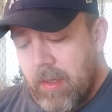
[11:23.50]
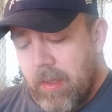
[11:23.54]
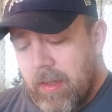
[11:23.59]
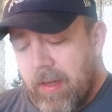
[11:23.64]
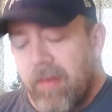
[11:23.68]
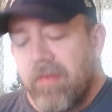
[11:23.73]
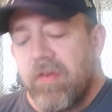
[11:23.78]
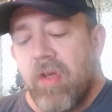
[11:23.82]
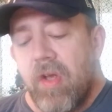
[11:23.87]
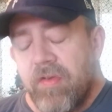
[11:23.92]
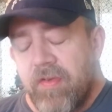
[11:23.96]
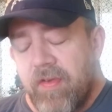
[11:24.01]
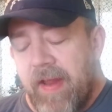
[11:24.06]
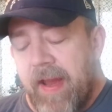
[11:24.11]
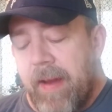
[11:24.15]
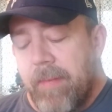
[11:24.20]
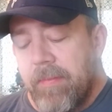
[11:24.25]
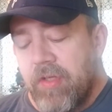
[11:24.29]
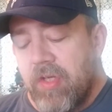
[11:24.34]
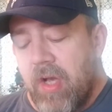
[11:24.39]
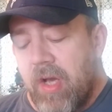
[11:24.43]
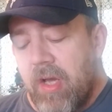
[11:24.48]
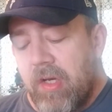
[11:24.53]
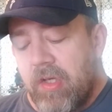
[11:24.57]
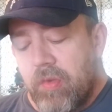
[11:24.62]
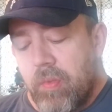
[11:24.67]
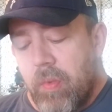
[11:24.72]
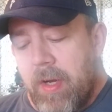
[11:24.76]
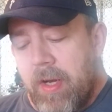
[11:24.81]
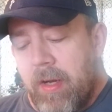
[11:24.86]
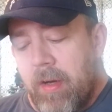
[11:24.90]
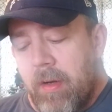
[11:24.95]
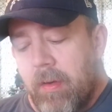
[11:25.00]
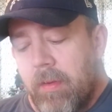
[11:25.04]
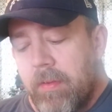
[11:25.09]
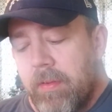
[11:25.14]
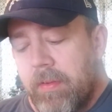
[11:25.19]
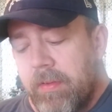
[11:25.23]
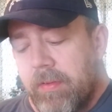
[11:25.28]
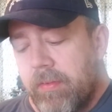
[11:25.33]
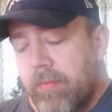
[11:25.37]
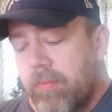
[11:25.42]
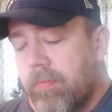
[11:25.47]
it was also Amazon as well.
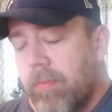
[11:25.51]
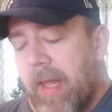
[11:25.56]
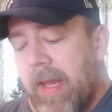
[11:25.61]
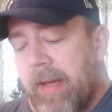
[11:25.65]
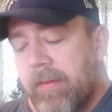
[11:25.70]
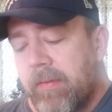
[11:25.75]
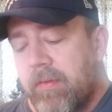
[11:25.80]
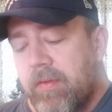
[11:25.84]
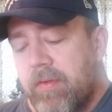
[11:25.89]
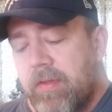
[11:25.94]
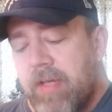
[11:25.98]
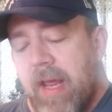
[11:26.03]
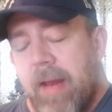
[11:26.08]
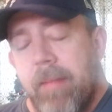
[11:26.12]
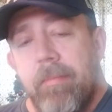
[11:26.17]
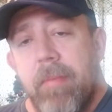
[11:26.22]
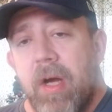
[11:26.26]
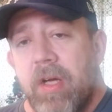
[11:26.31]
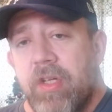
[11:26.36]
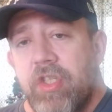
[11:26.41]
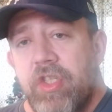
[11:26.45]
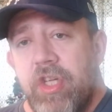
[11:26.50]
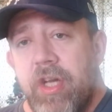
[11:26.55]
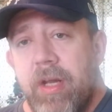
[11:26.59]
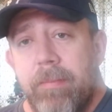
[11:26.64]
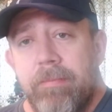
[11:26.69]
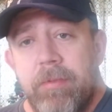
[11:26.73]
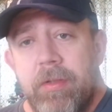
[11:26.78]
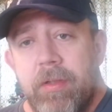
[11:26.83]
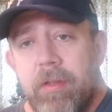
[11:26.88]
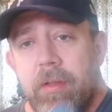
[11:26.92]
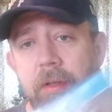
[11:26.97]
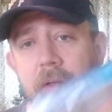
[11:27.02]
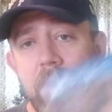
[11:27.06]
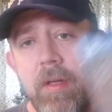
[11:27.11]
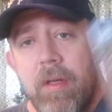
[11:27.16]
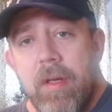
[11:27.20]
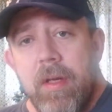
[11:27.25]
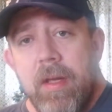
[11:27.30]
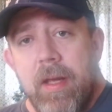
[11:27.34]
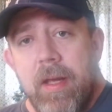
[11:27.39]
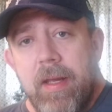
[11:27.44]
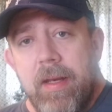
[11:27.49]
It was like $10 shipped,
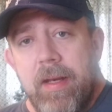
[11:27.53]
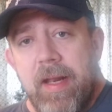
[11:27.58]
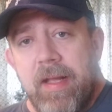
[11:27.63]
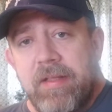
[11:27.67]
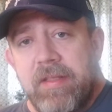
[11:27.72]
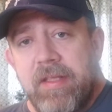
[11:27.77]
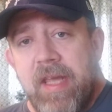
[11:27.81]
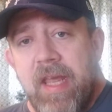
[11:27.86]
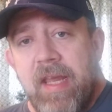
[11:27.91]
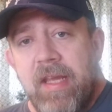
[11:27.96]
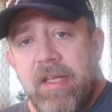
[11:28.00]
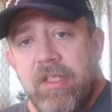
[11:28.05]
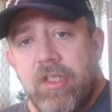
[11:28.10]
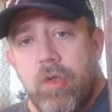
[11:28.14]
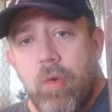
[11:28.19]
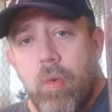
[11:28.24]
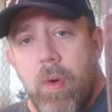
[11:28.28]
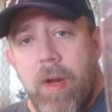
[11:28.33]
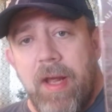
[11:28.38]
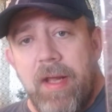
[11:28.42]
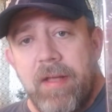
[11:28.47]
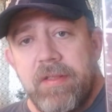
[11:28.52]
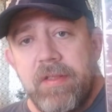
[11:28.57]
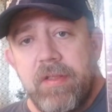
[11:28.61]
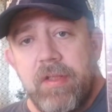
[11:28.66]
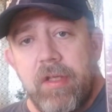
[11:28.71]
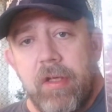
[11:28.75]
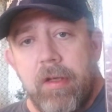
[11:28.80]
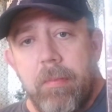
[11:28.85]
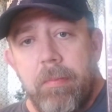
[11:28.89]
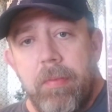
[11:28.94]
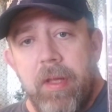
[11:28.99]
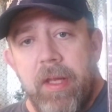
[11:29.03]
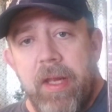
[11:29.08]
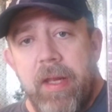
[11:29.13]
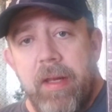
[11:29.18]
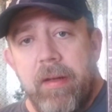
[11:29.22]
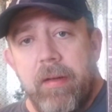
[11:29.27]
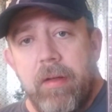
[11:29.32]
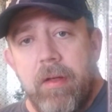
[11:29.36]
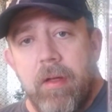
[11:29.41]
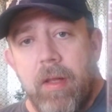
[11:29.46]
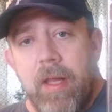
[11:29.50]
and that's King's Quest, the
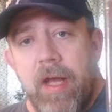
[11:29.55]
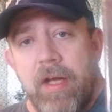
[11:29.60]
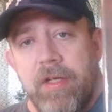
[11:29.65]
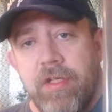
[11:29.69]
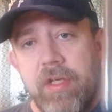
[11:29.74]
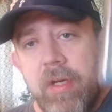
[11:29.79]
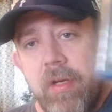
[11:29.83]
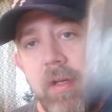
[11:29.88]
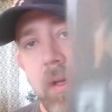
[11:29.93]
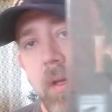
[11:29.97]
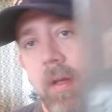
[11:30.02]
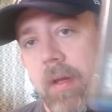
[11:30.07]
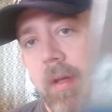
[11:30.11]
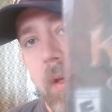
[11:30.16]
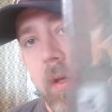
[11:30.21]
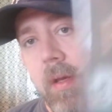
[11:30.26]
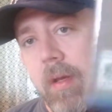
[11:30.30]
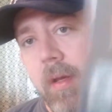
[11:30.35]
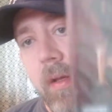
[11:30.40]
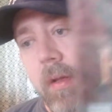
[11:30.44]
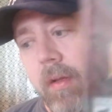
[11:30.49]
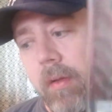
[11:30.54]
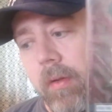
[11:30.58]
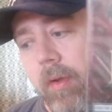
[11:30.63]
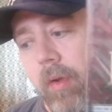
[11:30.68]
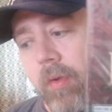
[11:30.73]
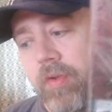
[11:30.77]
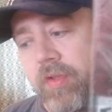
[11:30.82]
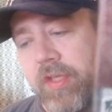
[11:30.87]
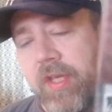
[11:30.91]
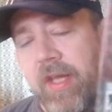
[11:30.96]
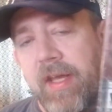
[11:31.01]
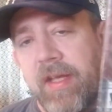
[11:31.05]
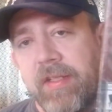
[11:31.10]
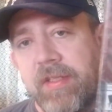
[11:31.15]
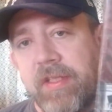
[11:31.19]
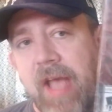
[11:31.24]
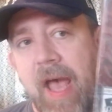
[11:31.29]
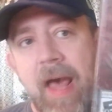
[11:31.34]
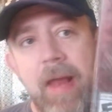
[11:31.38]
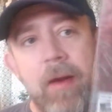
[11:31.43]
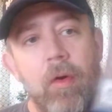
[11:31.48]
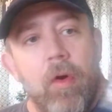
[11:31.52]
complete collection, loose disc.
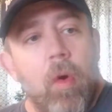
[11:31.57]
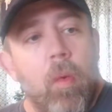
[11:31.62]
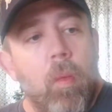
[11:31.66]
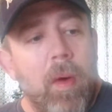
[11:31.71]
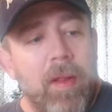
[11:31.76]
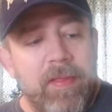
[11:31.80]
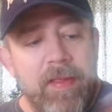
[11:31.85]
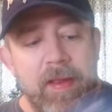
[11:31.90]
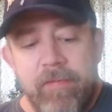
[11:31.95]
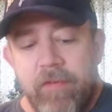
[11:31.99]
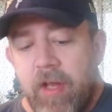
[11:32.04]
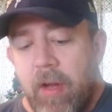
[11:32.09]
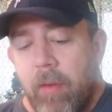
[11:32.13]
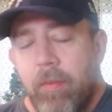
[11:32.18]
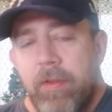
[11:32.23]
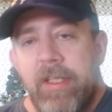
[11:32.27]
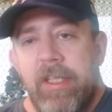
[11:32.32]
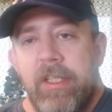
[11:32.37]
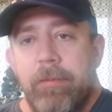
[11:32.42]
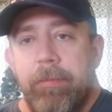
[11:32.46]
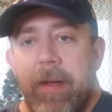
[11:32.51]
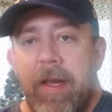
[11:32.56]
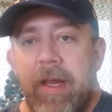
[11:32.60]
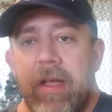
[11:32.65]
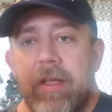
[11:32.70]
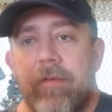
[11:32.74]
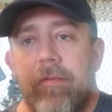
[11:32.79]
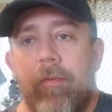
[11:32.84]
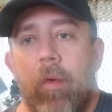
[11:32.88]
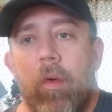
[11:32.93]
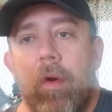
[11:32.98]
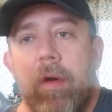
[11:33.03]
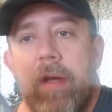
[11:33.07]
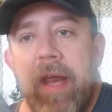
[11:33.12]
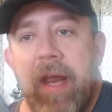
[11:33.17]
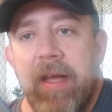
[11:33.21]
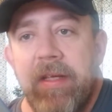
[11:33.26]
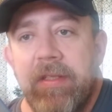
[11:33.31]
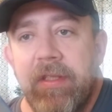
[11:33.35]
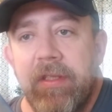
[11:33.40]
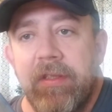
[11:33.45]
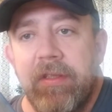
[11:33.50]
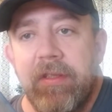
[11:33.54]
I don't know what they've done with these PS4
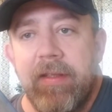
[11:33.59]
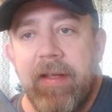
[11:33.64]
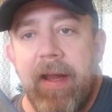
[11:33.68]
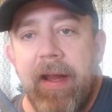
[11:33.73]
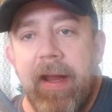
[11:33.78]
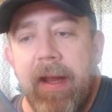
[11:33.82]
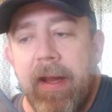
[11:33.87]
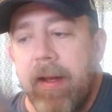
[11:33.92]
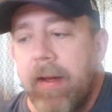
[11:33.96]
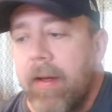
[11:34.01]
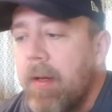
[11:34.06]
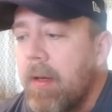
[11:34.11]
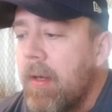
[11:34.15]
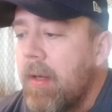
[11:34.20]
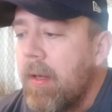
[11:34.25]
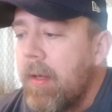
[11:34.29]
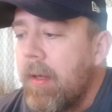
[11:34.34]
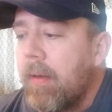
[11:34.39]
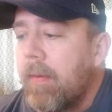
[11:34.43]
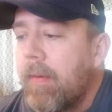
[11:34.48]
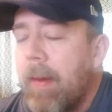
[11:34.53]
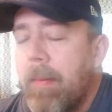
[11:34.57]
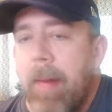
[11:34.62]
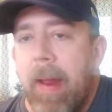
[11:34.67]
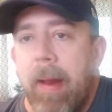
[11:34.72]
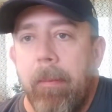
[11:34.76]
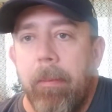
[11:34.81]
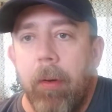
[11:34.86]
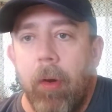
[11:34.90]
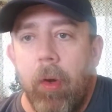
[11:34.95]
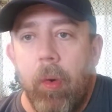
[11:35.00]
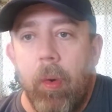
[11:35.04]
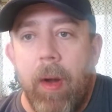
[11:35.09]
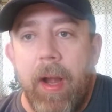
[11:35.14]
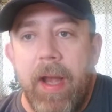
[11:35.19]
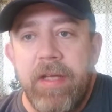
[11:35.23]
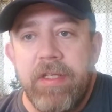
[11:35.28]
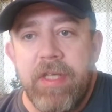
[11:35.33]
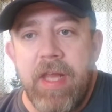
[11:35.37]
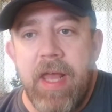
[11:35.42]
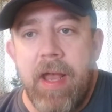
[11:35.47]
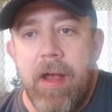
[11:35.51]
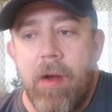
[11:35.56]
cases. They make
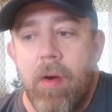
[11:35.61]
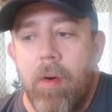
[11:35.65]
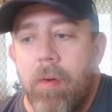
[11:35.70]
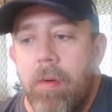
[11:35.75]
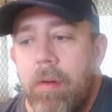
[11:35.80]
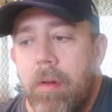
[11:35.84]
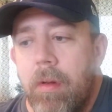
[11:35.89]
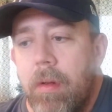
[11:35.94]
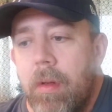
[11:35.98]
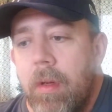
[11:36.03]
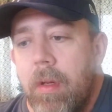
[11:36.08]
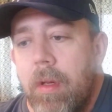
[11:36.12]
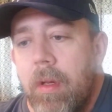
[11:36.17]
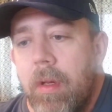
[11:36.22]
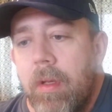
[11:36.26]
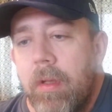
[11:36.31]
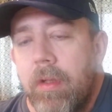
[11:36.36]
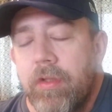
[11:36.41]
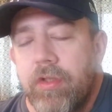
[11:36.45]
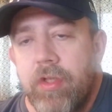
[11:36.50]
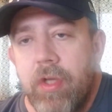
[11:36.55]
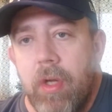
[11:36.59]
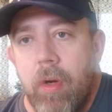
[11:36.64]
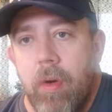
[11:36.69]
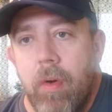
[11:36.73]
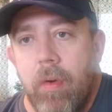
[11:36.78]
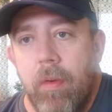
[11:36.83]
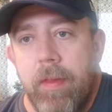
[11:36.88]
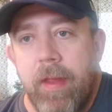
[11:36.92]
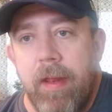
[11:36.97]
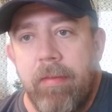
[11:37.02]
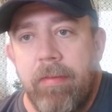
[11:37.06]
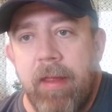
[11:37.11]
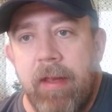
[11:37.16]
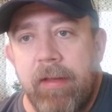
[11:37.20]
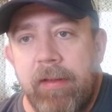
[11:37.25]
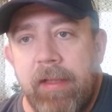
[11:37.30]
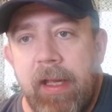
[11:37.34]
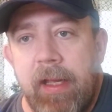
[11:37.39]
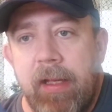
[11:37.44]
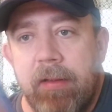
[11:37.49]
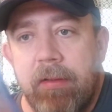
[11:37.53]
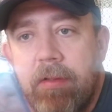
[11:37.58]
Blu-rays now, so they think
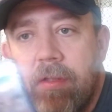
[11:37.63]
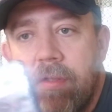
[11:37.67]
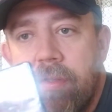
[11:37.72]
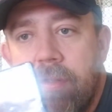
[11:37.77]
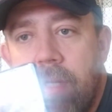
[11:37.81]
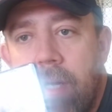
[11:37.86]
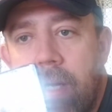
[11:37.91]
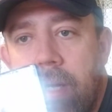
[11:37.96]
that